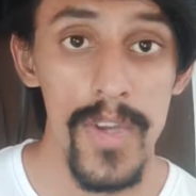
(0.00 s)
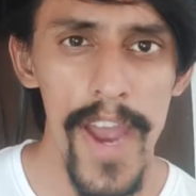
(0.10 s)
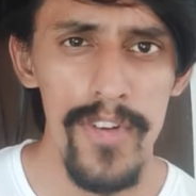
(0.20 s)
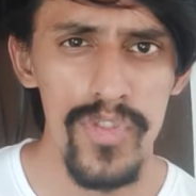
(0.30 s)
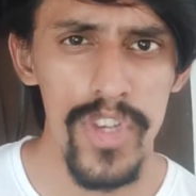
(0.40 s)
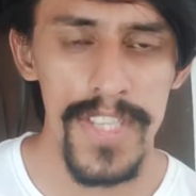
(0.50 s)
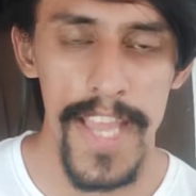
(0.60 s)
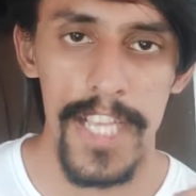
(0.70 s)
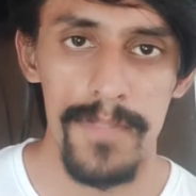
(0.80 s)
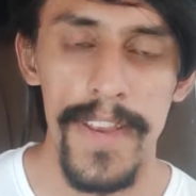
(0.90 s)
You have to just
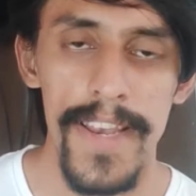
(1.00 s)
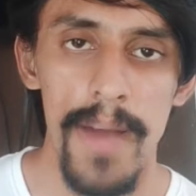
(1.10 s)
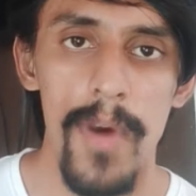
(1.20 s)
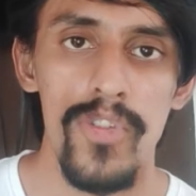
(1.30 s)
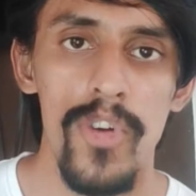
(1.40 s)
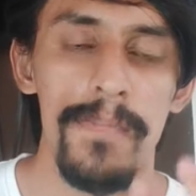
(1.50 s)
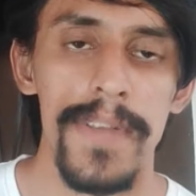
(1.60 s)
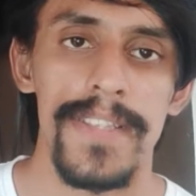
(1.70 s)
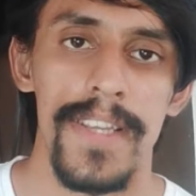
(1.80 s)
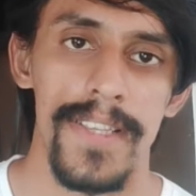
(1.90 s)
explain about your
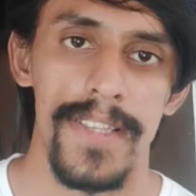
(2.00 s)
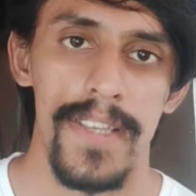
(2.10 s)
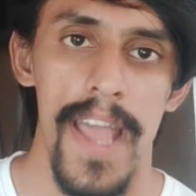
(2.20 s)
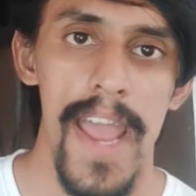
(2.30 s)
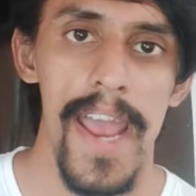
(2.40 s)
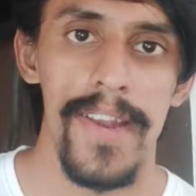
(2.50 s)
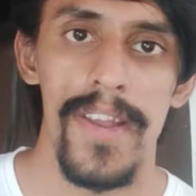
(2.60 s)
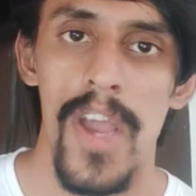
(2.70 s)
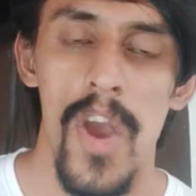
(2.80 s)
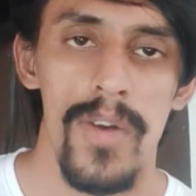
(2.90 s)
business
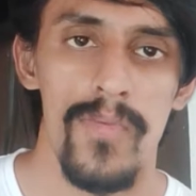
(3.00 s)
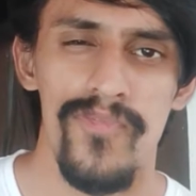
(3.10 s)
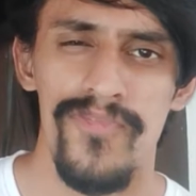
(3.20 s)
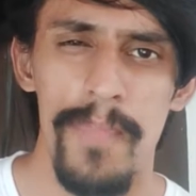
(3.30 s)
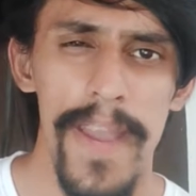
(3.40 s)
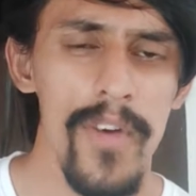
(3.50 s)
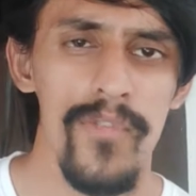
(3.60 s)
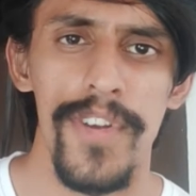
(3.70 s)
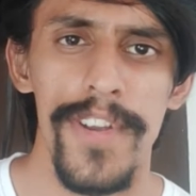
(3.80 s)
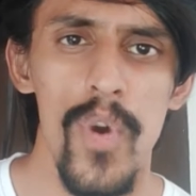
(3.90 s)
and make a
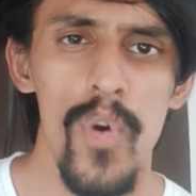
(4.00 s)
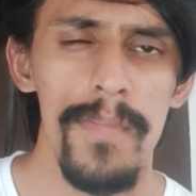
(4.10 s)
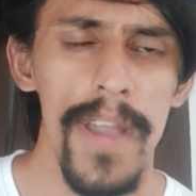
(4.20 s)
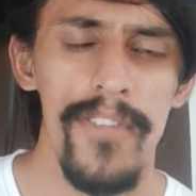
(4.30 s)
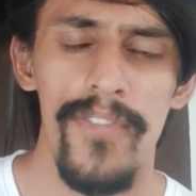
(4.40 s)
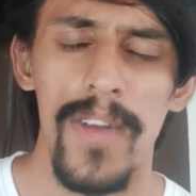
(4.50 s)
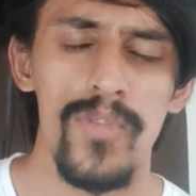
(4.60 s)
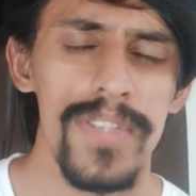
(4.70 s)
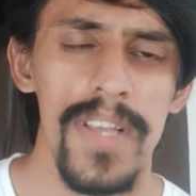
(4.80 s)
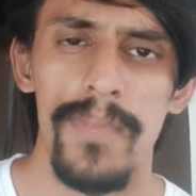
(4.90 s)
video, make a
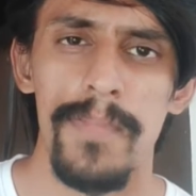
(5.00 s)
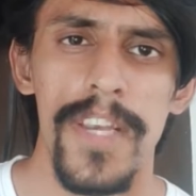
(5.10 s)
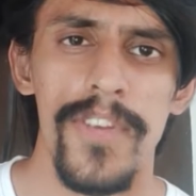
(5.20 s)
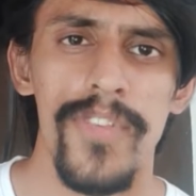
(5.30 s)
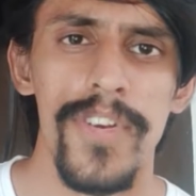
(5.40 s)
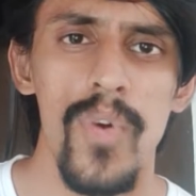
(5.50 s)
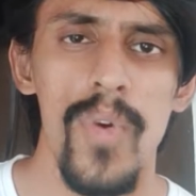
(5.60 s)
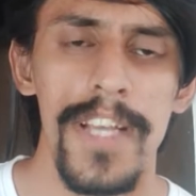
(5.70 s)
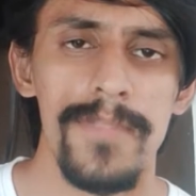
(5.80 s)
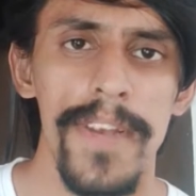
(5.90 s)
5 to 7 minute
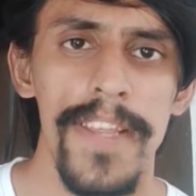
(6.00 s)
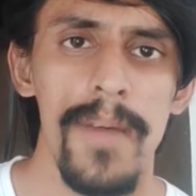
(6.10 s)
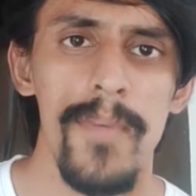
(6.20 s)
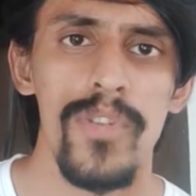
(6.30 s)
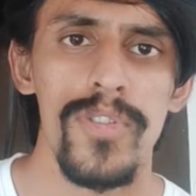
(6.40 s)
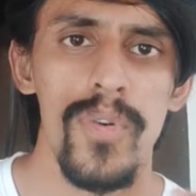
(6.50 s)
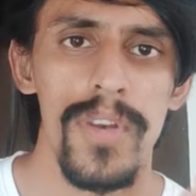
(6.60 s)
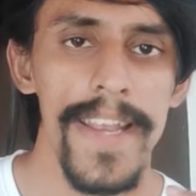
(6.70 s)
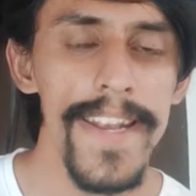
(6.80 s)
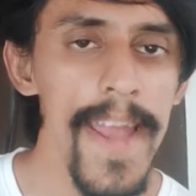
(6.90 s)
video explaining about
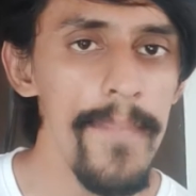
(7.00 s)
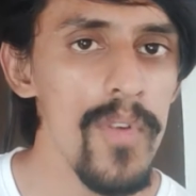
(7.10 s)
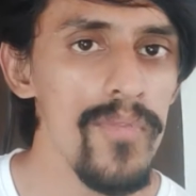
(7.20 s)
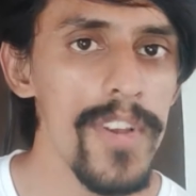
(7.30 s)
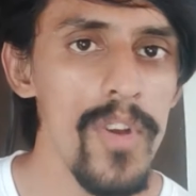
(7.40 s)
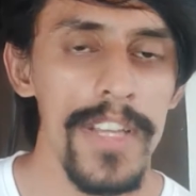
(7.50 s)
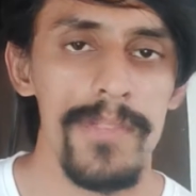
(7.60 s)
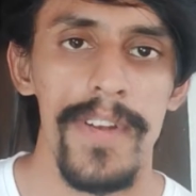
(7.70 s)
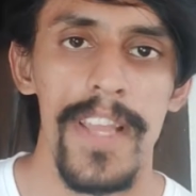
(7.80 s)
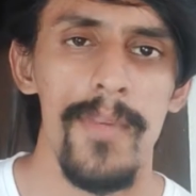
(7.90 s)
your in-depth video
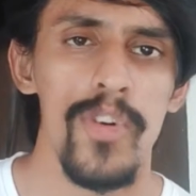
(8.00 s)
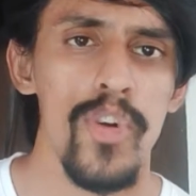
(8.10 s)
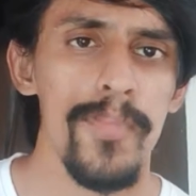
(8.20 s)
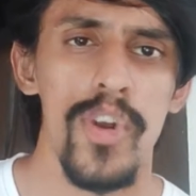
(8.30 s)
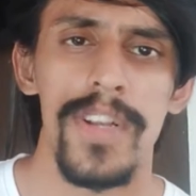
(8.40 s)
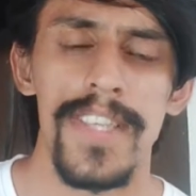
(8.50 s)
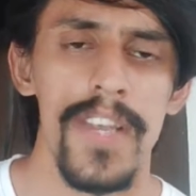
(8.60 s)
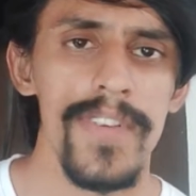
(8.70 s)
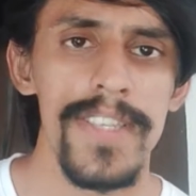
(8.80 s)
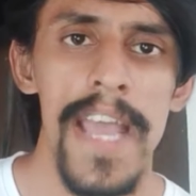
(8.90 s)
explaining about your product
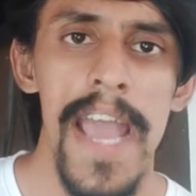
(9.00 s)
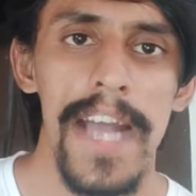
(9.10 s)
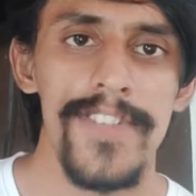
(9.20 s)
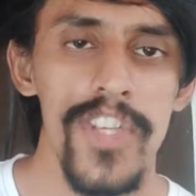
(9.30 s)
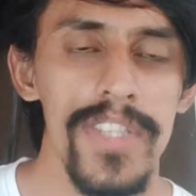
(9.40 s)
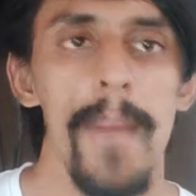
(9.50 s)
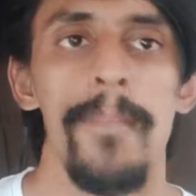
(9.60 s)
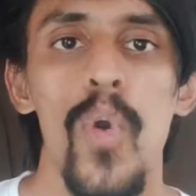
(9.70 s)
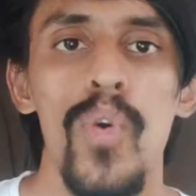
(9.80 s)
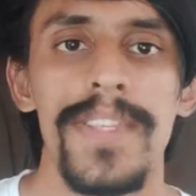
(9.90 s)
service, and just
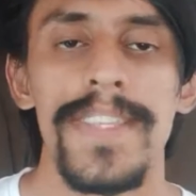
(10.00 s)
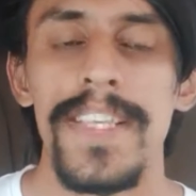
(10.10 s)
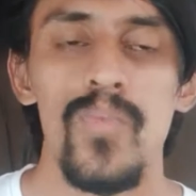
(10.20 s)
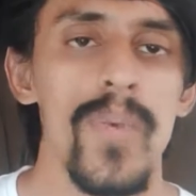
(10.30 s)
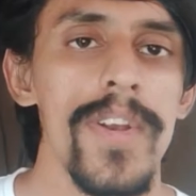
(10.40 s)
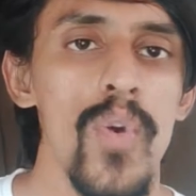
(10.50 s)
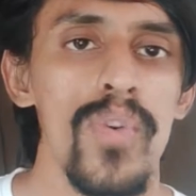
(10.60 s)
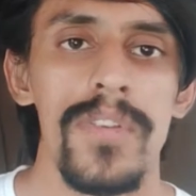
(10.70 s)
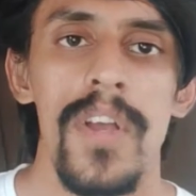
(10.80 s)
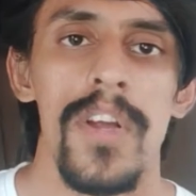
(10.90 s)
upload these
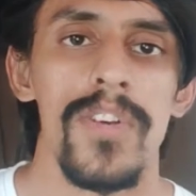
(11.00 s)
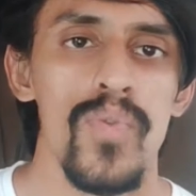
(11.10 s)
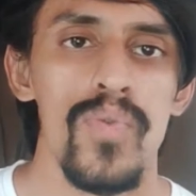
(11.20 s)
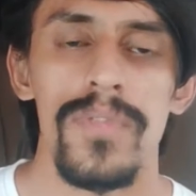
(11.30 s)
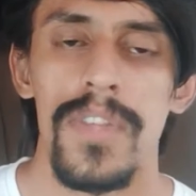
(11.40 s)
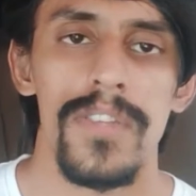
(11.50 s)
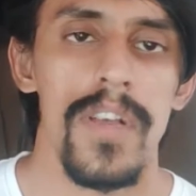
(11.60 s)
videos to these